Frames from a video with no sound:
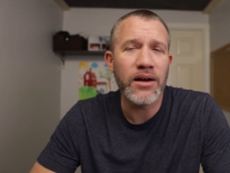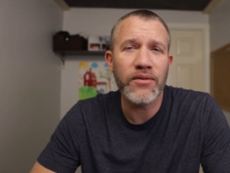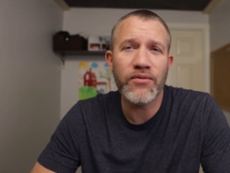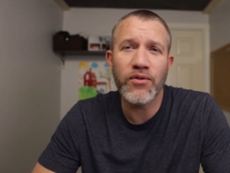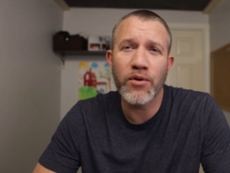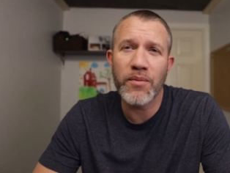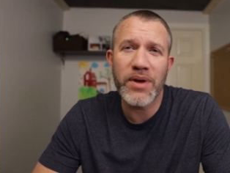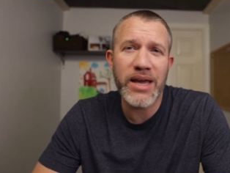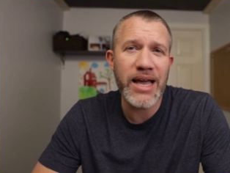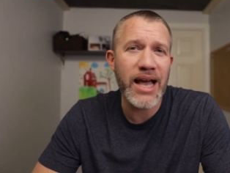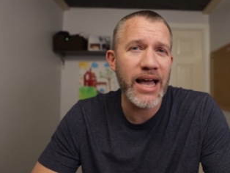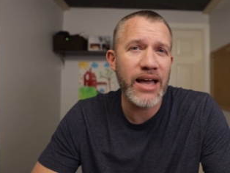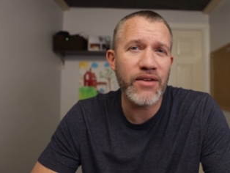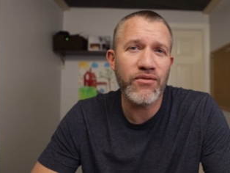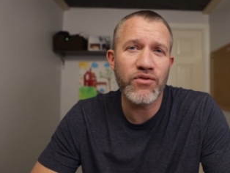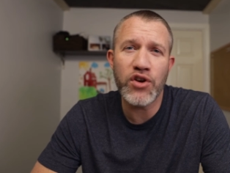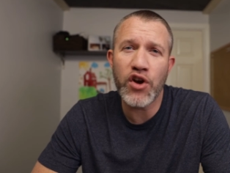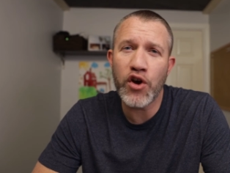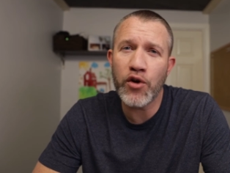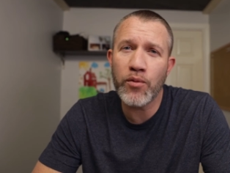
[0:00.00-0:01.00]
For me, I
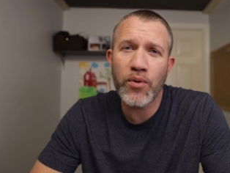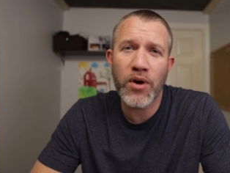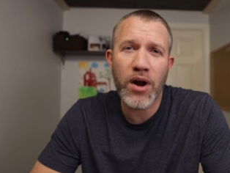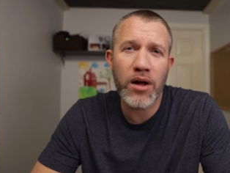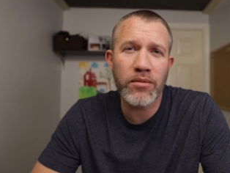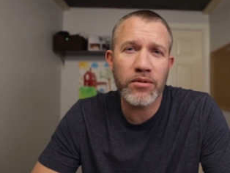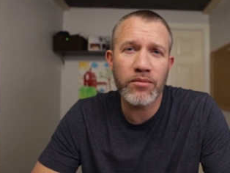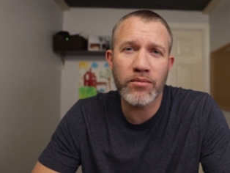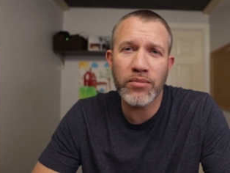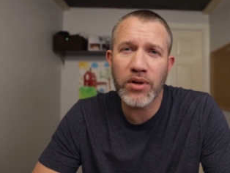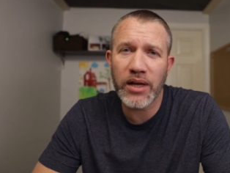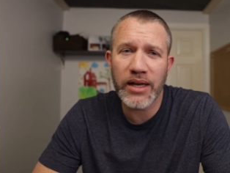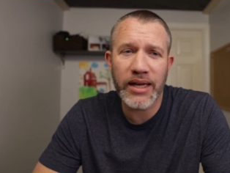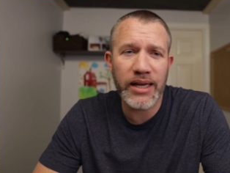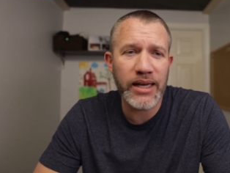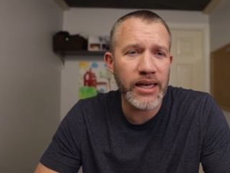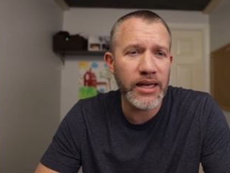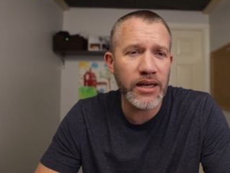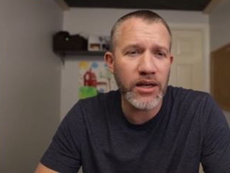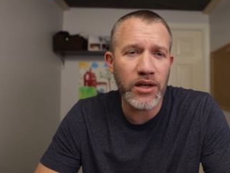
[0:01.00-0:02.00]
have no problem
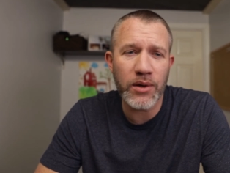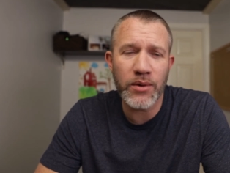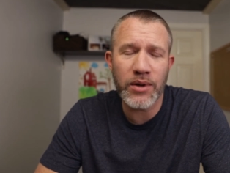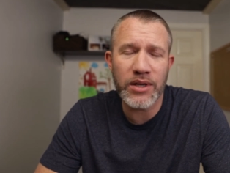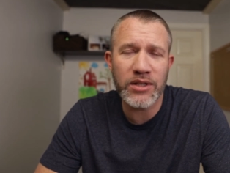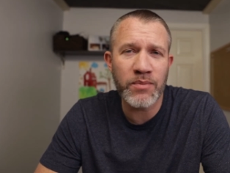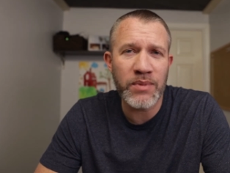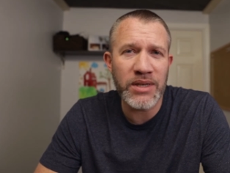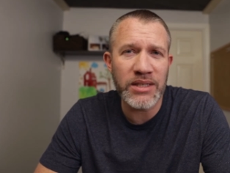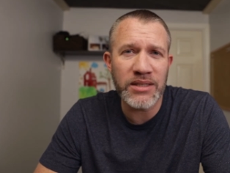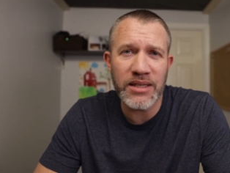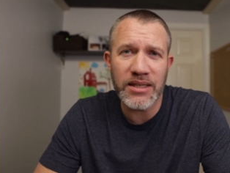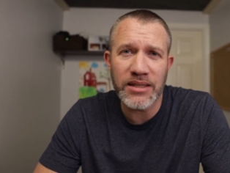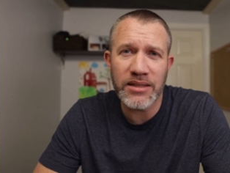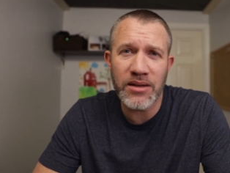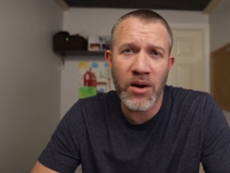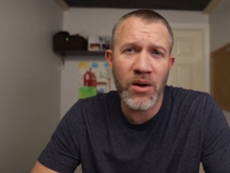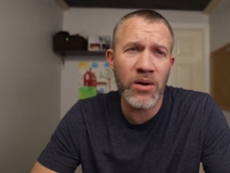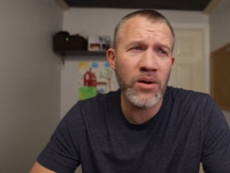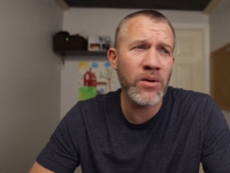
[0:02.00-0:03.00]
plugging in a USB-C
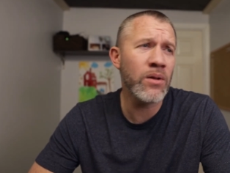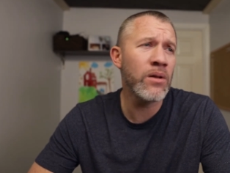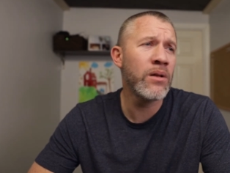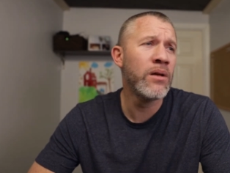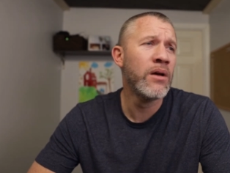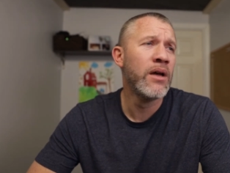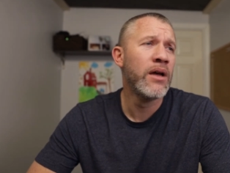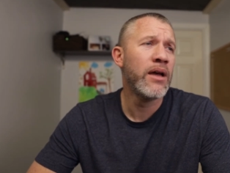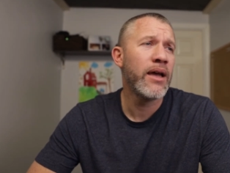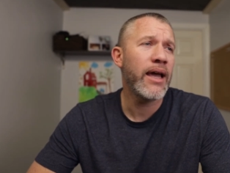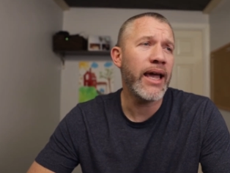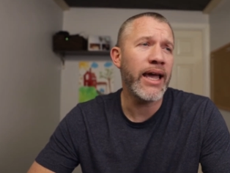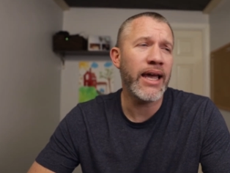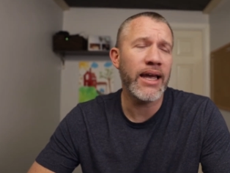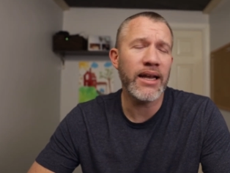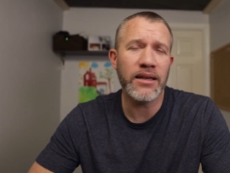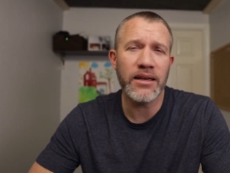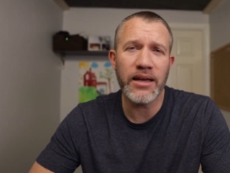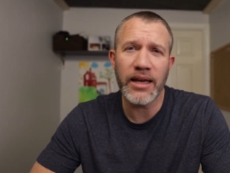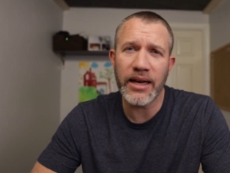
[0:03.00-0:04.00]
dongle
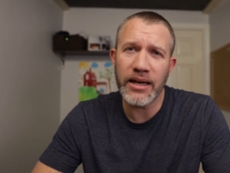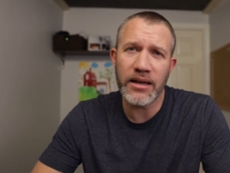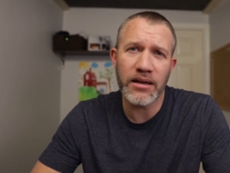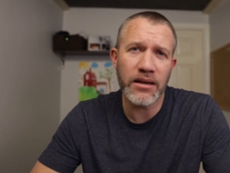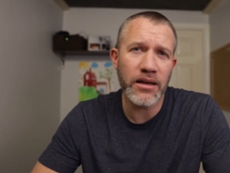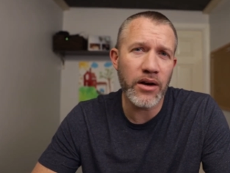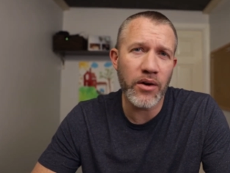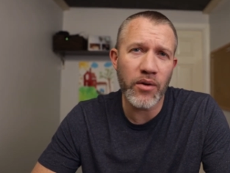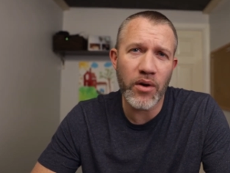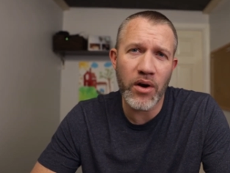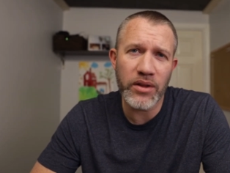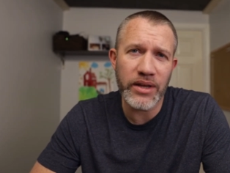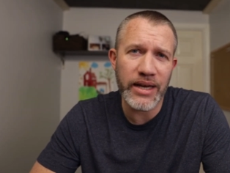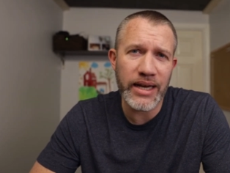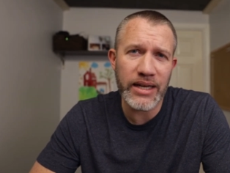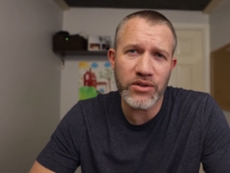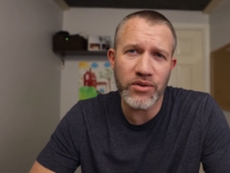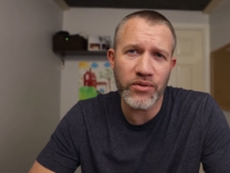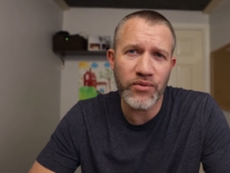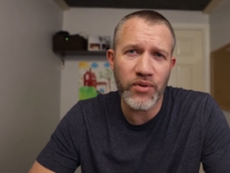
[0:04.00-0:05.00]
and getting, all the
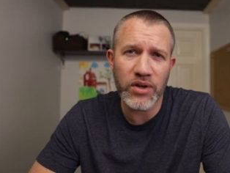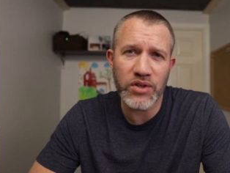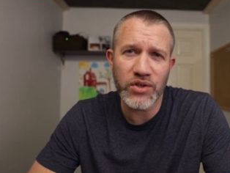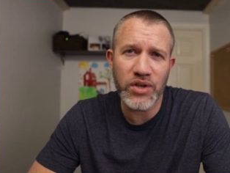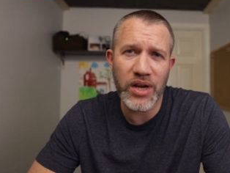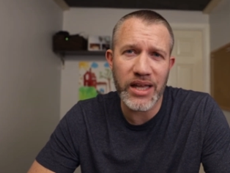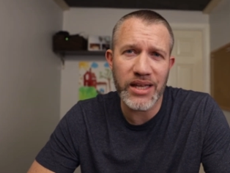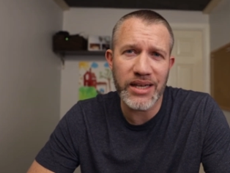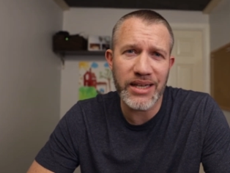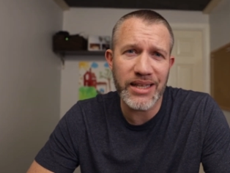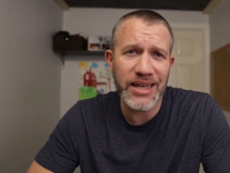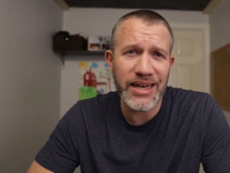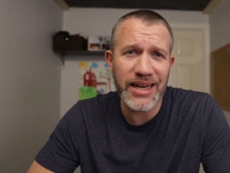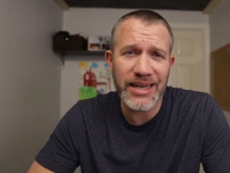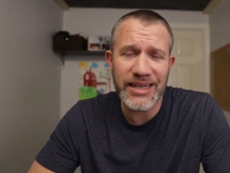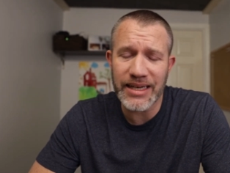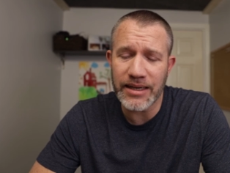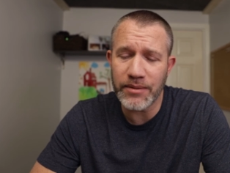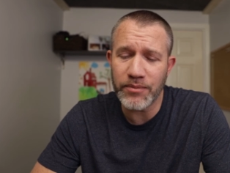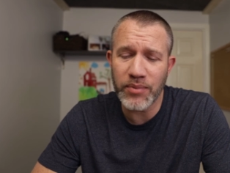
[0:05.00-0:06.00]
extra functionality that I
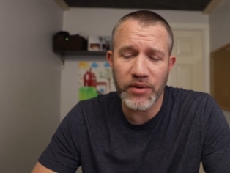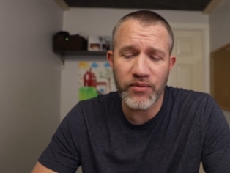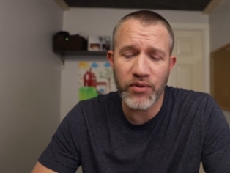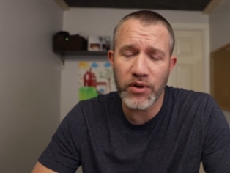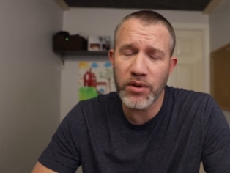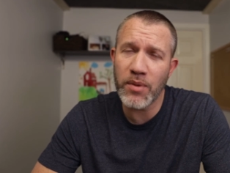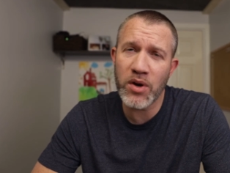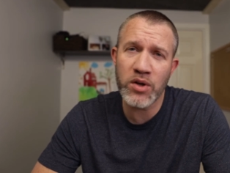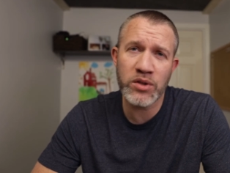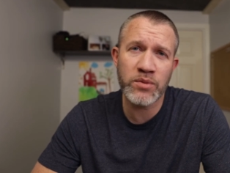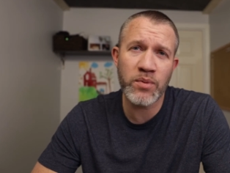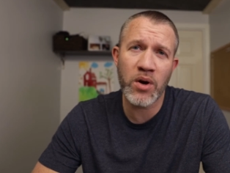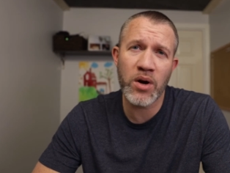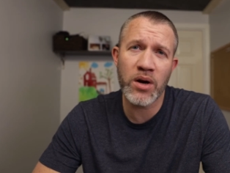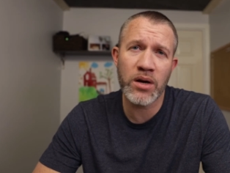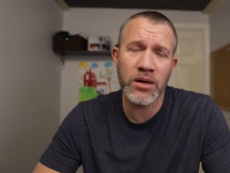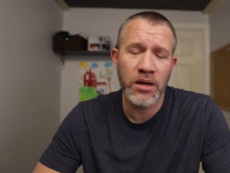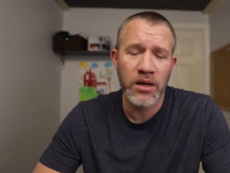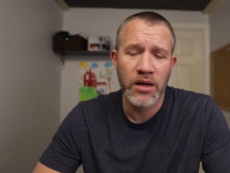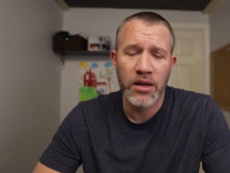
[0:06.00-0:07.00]
need. But for the most
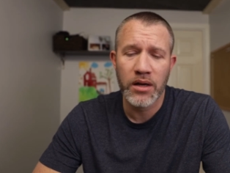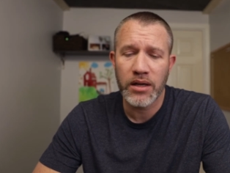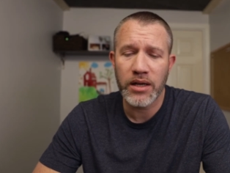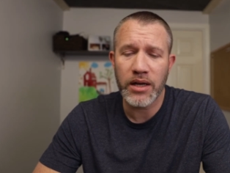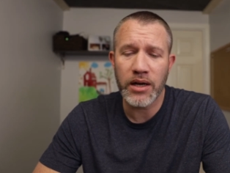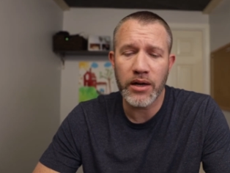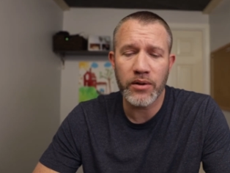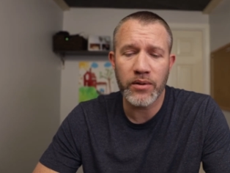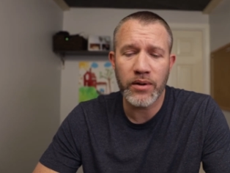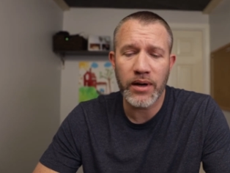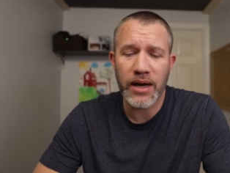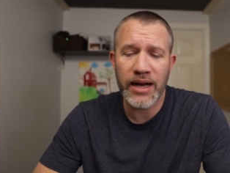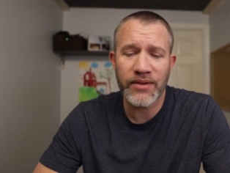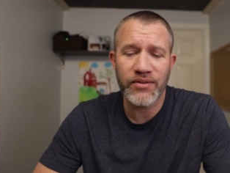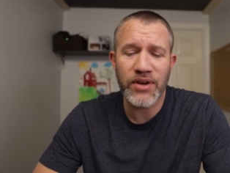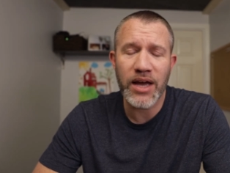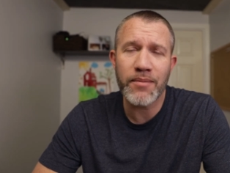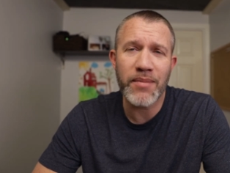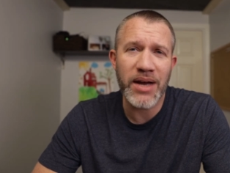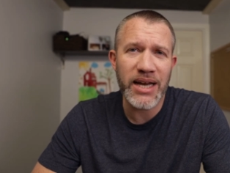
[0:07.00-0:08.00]
part,
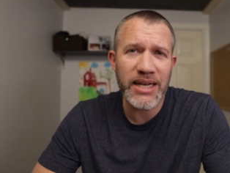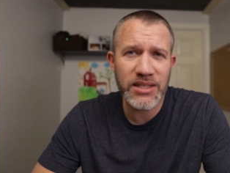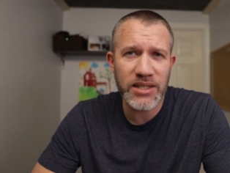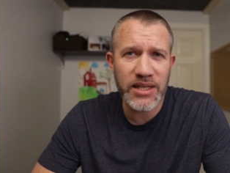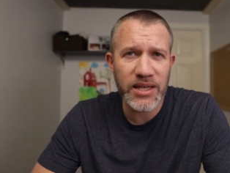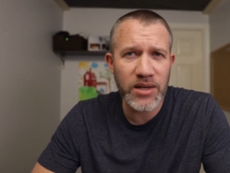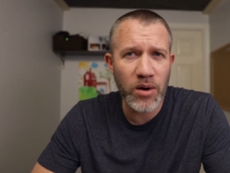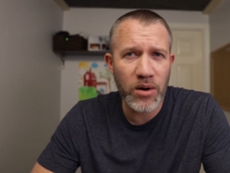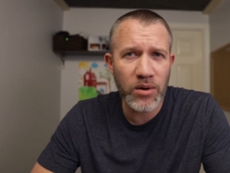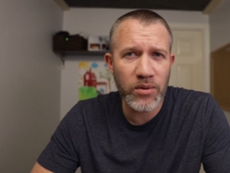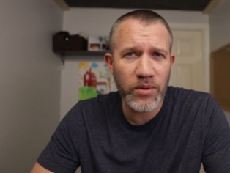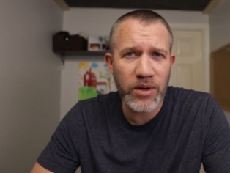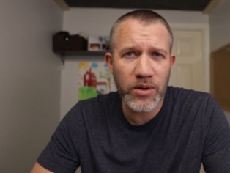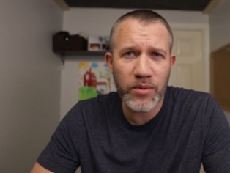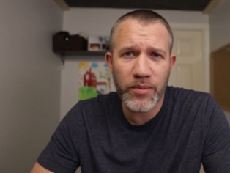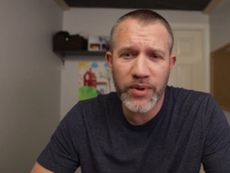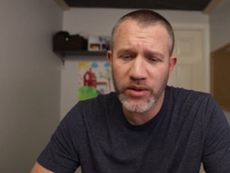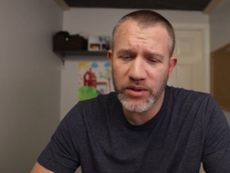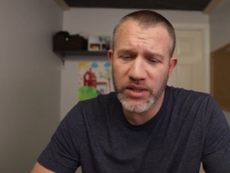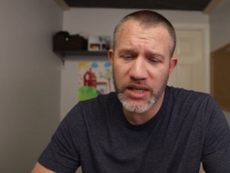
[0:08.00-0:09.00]
I've got my SD card reader
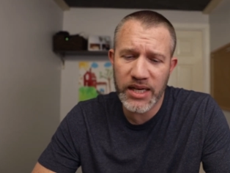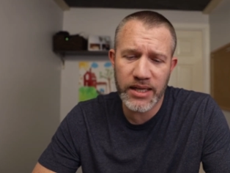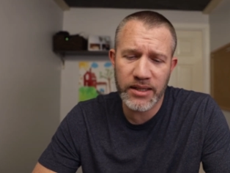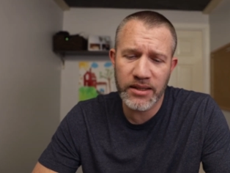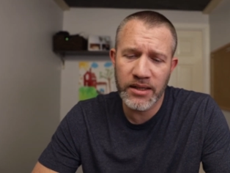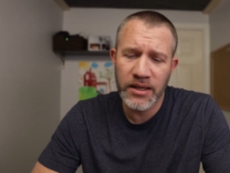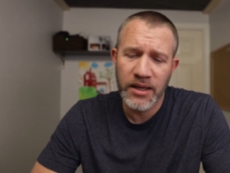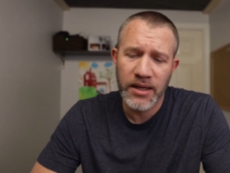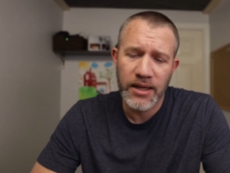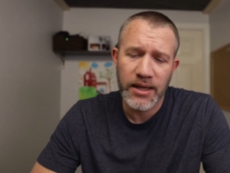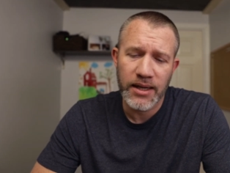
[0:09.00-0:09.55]
built in.